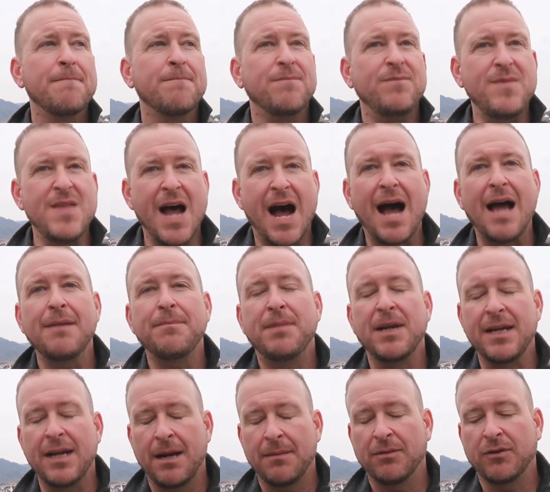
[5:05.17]
not
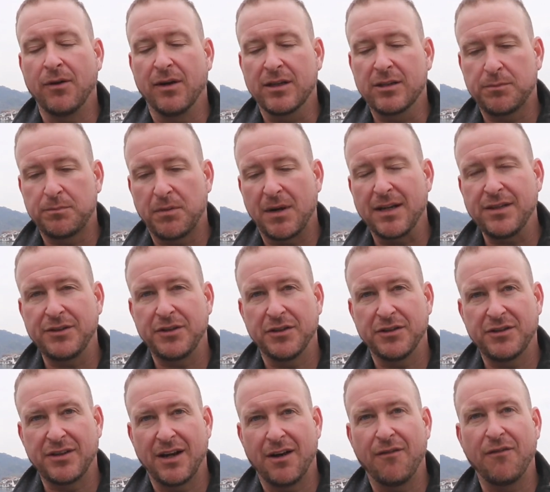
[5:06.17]
being able to express
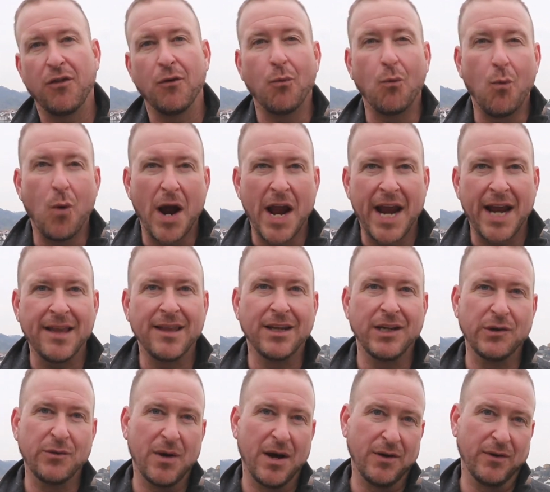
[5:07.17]
yourself the way that
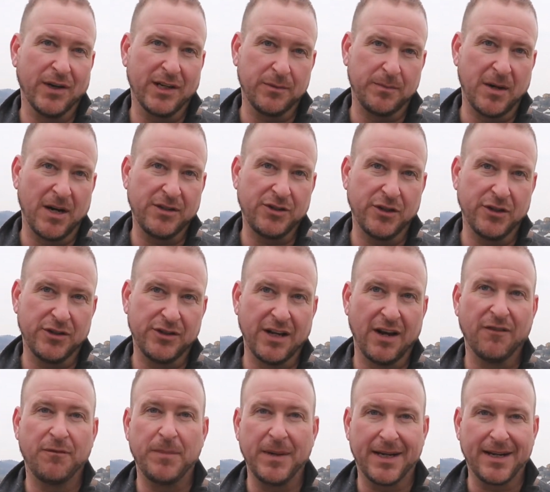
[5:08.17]
you want to express
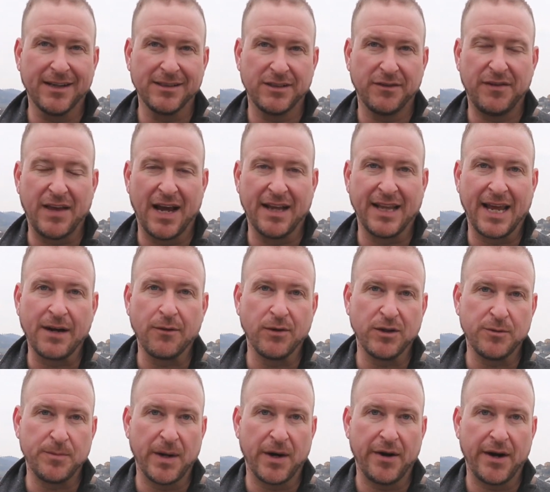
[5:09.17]
yourself because of that
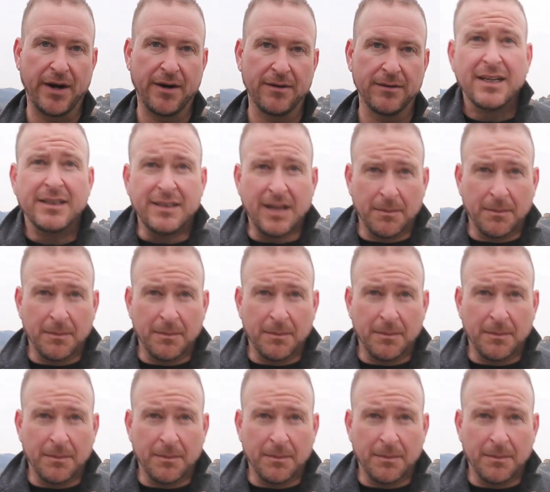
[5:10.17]
language barrier.